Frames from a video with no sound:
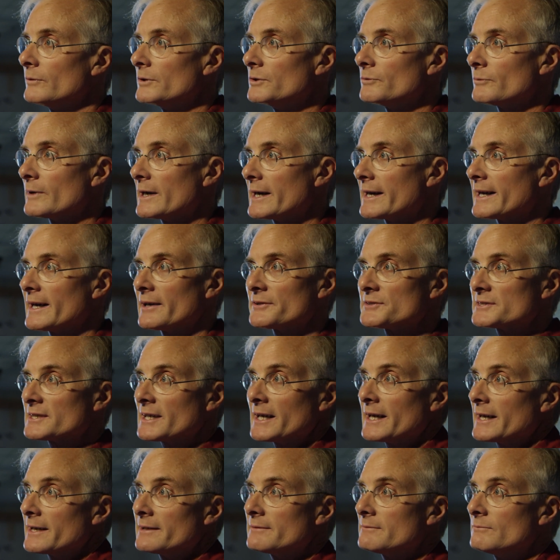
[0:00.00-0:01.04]
When you ride
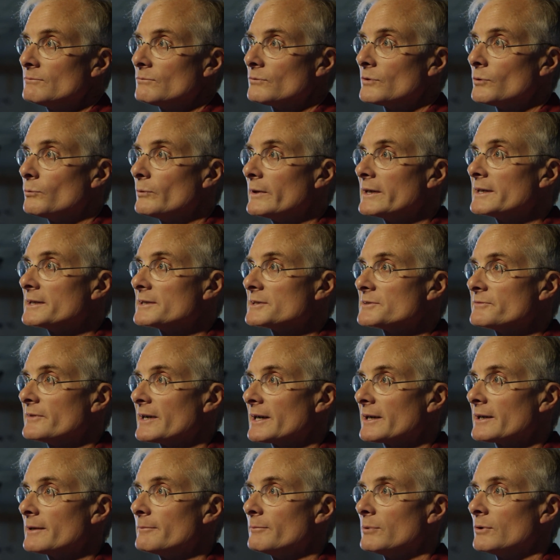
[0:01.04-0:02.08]
outside, the wind is
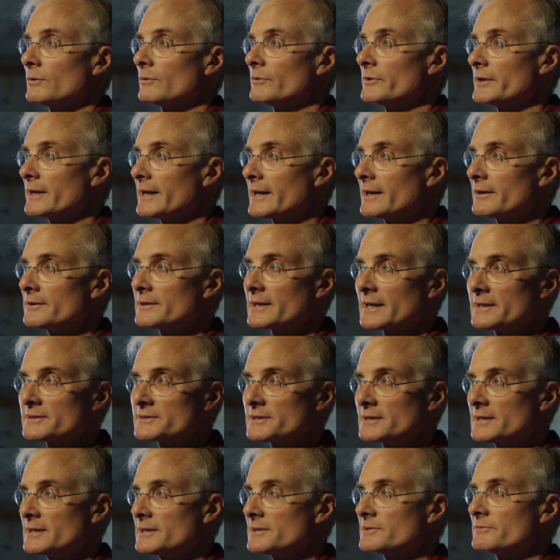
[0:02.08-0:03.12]
variable, the air
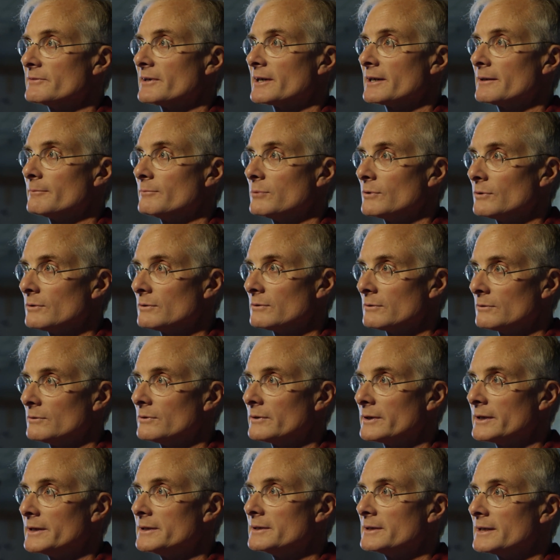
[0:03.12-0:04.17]
density is variable.
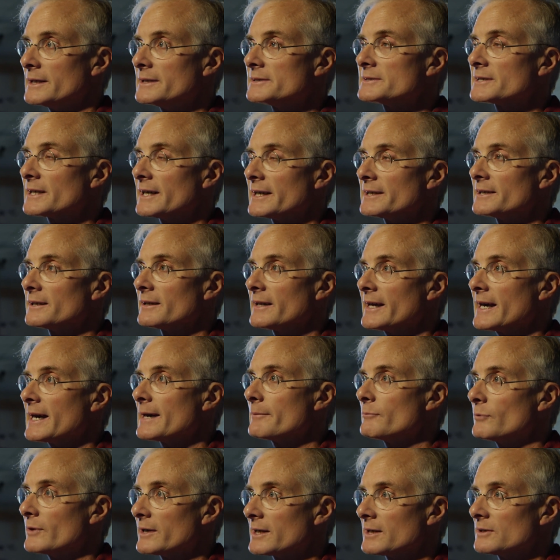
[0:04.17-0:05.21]
Inside the
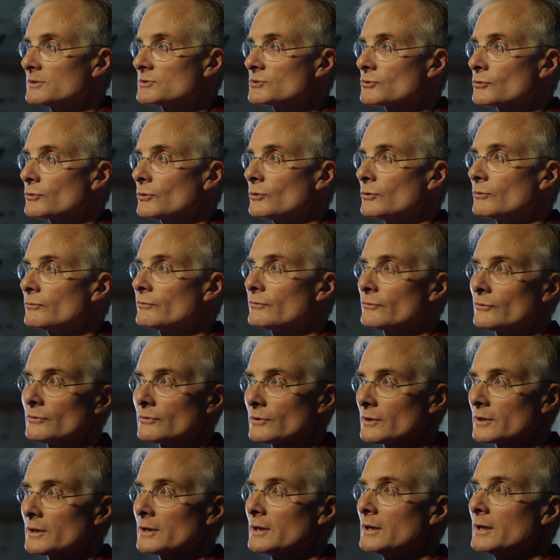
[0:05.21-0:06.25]
lab, we control
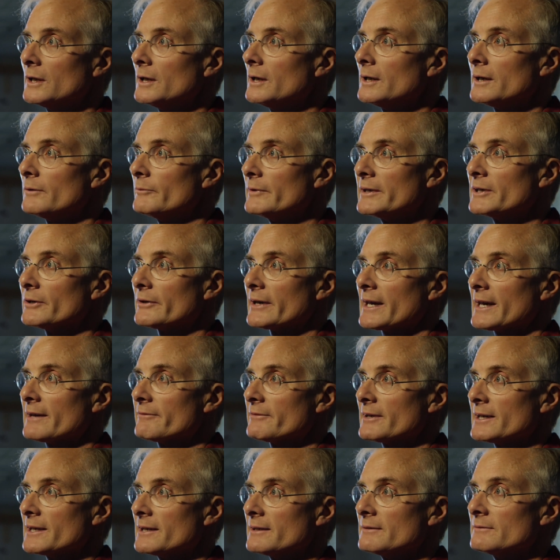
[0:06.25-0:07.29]
for, we don't
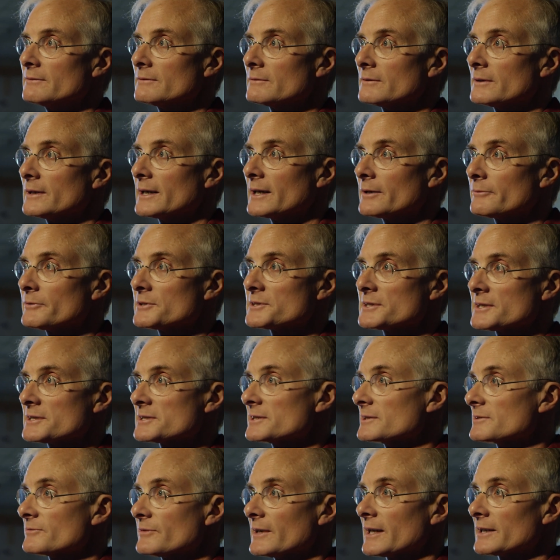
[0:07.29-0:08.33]
have any air
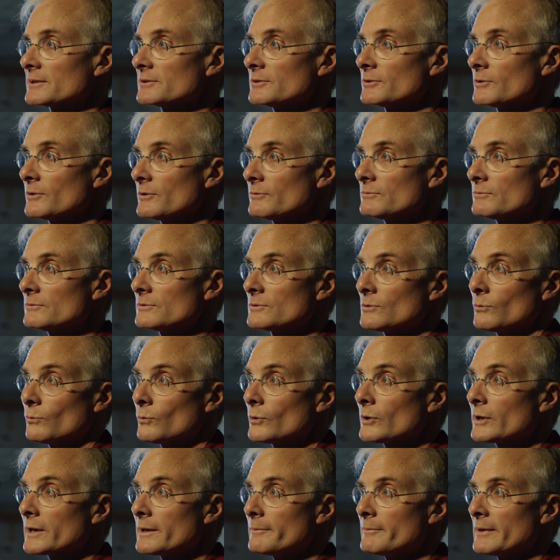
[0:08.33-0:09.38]
resistance factor to
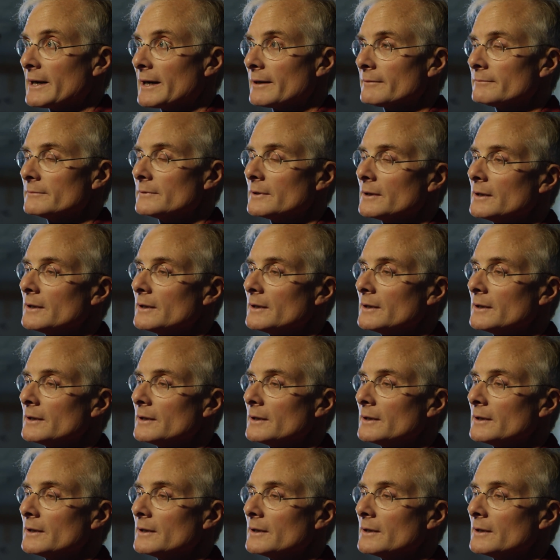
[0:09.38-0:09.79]
worry about.